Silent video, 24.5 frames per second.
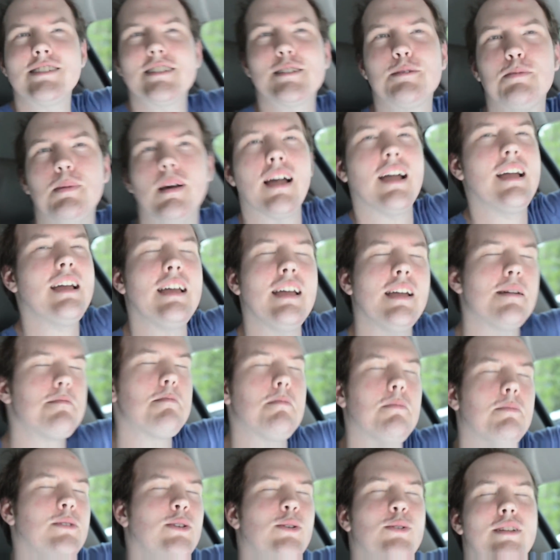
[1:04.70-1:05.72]
expecting.
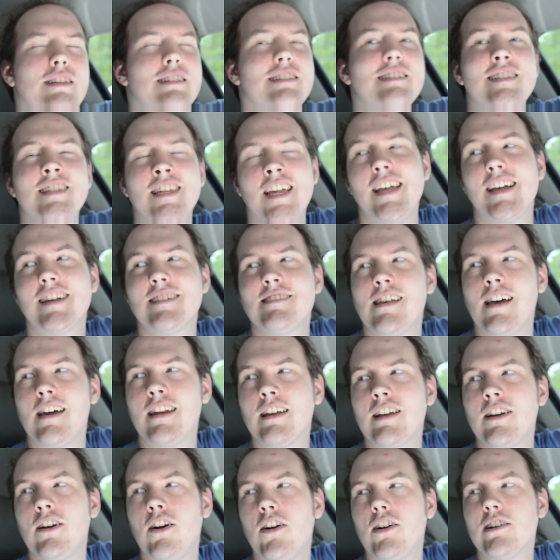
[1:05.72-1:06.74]
You didn't say
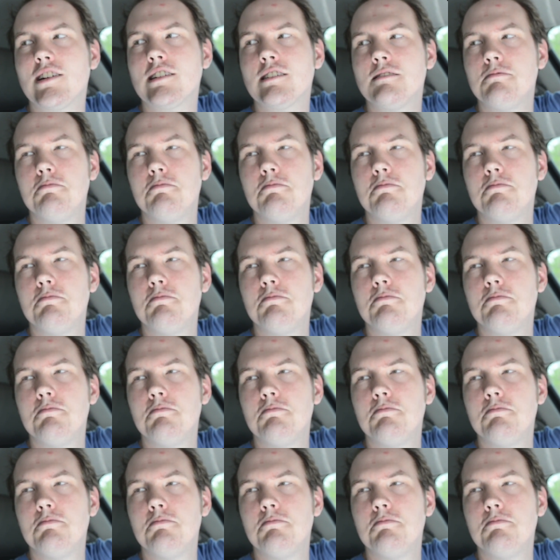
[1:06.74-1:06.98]
exotic car,